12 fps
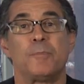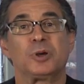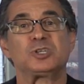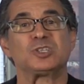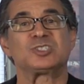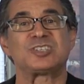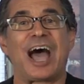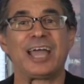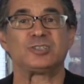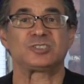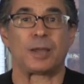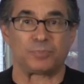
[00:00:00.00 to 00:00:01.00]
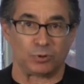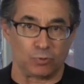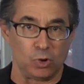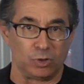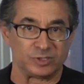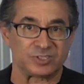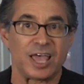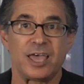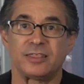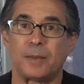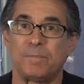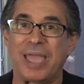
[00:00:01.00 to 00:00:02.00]
but to sidestep the rules
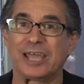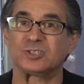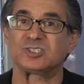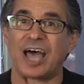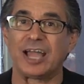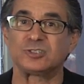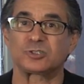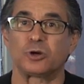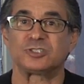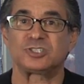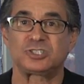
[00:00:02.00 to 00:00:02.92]
that banned side skirts